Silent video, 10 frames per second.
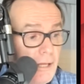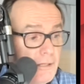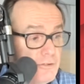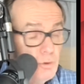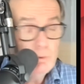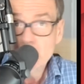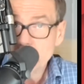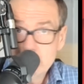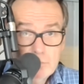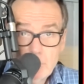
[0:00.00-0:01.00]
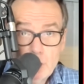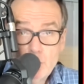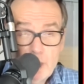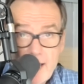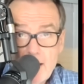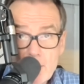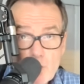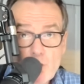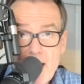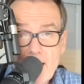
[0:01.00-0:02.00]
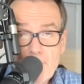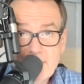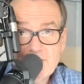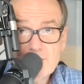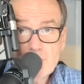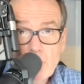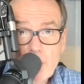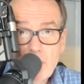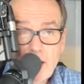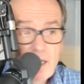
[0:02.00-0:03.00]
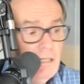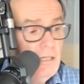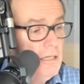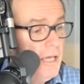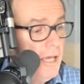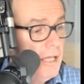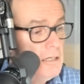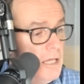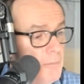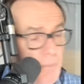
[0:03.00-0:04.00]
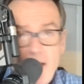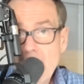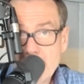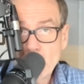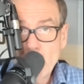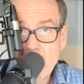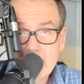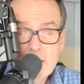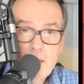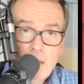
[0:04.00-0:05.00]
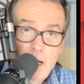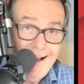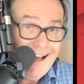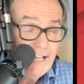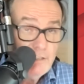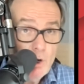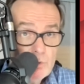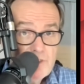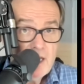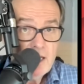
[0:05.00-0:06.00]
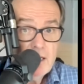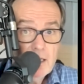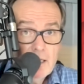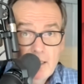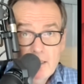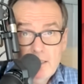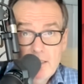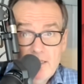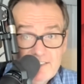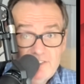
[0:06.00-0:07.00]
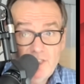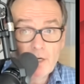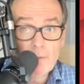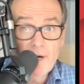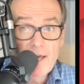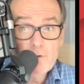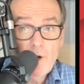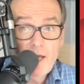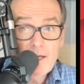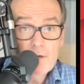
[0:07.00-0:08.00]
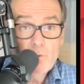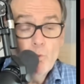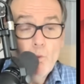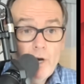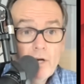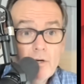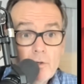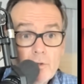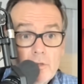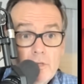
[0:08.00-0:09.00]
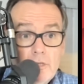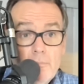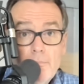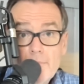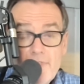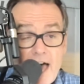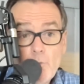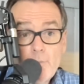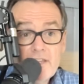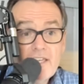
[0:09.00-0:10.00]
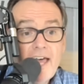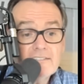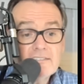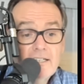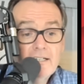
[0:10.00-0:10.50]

to get into the quarterback business early and pay up for one. I don't think this year, by the way, will be the case.